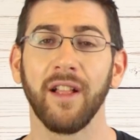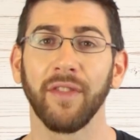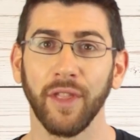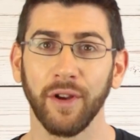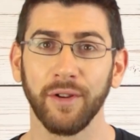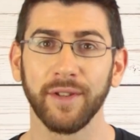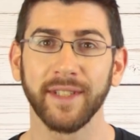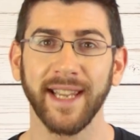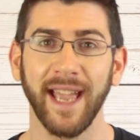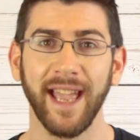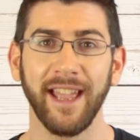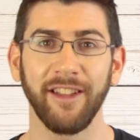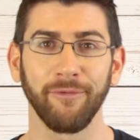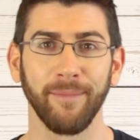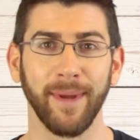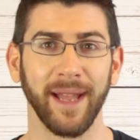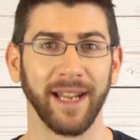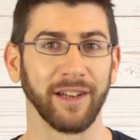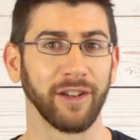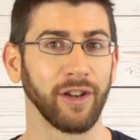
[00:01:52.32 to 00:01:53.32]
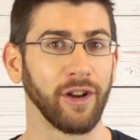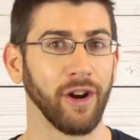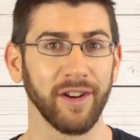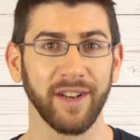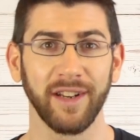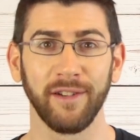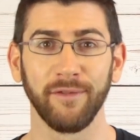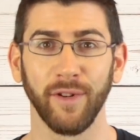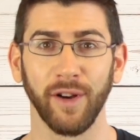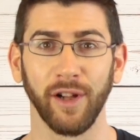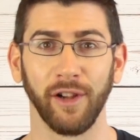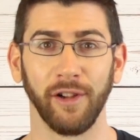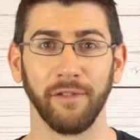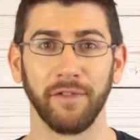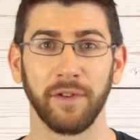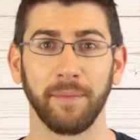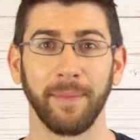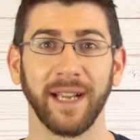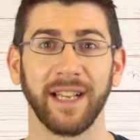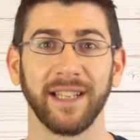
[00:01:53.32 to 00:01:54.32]
Those cavemen got
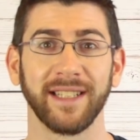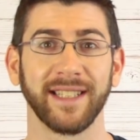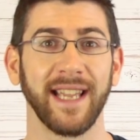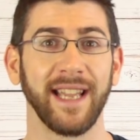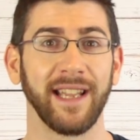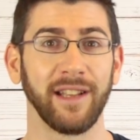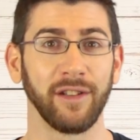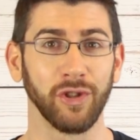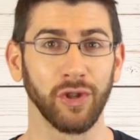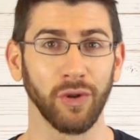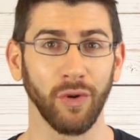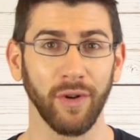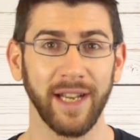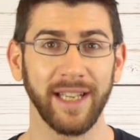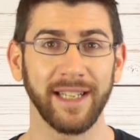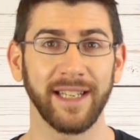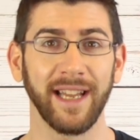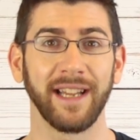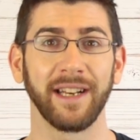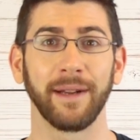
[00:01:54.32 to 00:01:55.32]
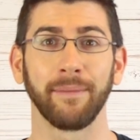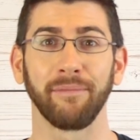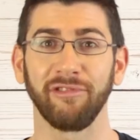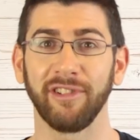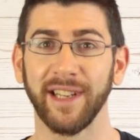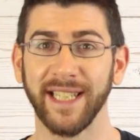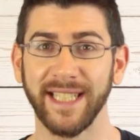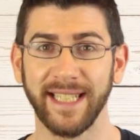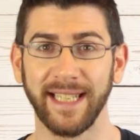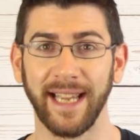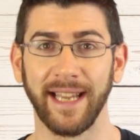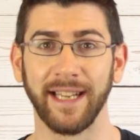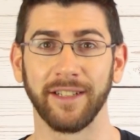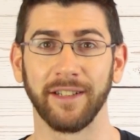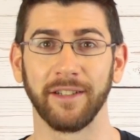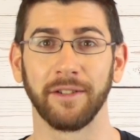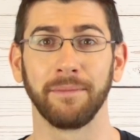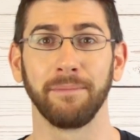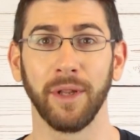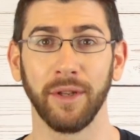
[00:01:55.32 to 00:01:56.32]
involved because they enjoyed and
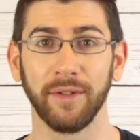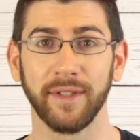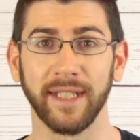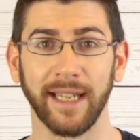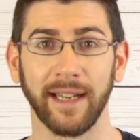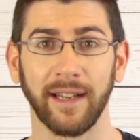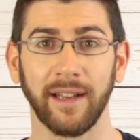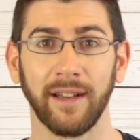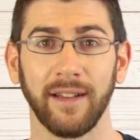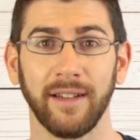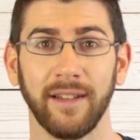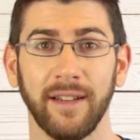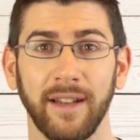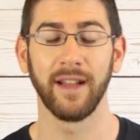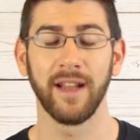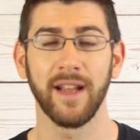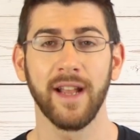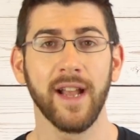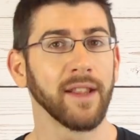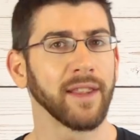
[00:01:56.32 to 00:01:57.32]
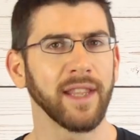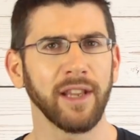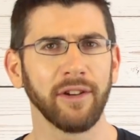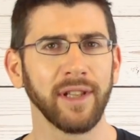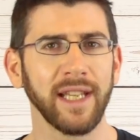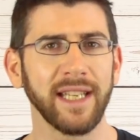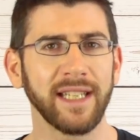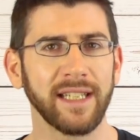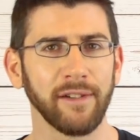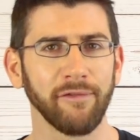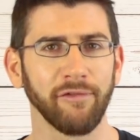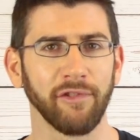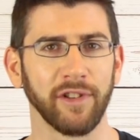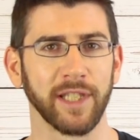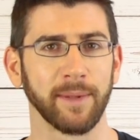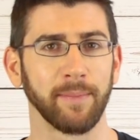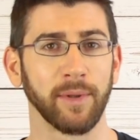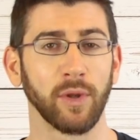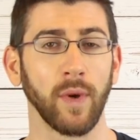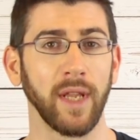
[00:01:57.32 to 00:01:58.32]
appreciated music. The only
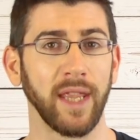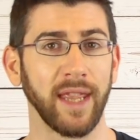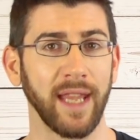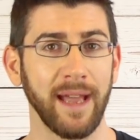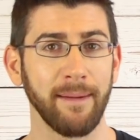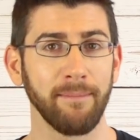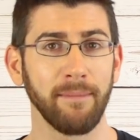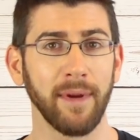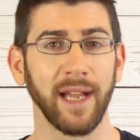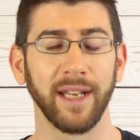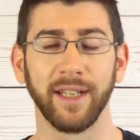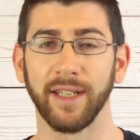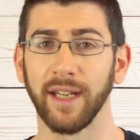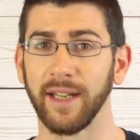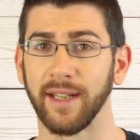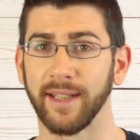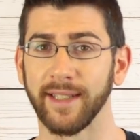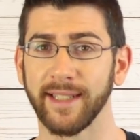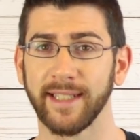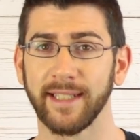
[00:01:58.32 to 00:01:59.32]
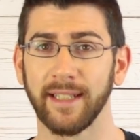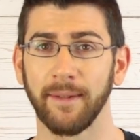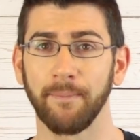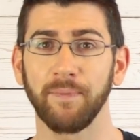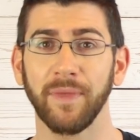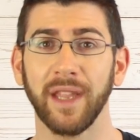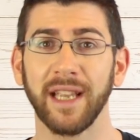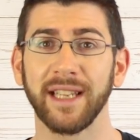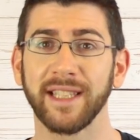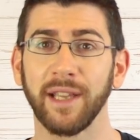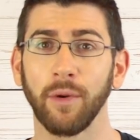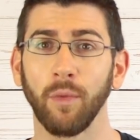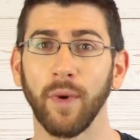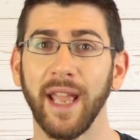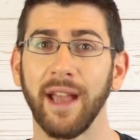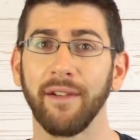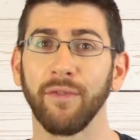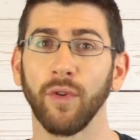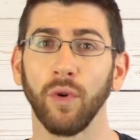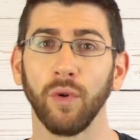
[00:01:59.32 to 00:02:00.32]
difference between them and us is that
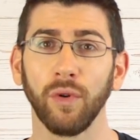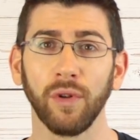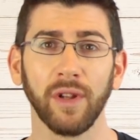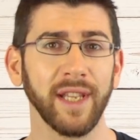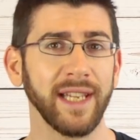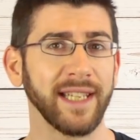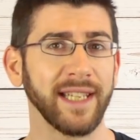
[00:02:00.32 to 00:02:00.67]
we have all